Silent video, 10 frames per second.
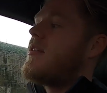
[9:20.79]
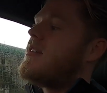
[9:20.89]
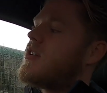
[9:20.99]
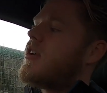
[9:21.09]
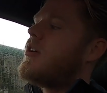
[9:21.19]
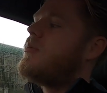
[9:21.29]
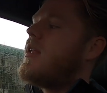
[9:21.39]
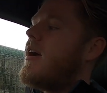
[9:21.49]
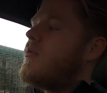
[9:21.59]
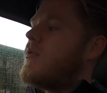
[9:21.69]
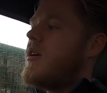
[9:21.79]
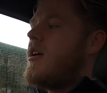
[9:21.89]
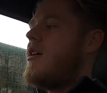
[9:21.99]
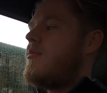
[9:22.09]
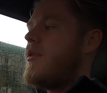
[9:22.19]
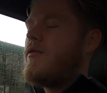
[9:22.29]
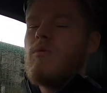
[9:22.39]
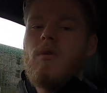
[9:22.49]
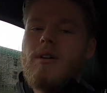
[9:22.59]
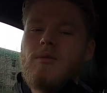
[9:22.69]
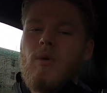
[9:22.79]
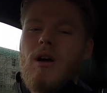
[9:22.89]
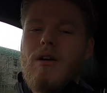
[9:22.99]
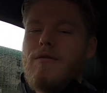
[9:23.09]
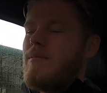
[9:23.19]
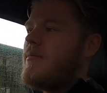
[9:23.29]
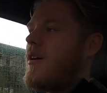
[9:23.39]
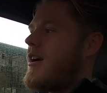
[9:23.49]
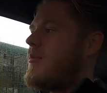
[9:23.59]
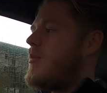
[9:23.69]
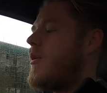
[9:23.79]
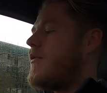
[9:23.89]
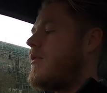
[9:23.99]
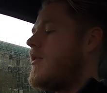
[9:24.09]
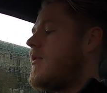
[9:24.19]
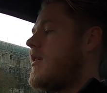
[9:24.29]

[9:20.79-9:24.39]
I think it's glued down, but for what it's worth, I can't be bothered.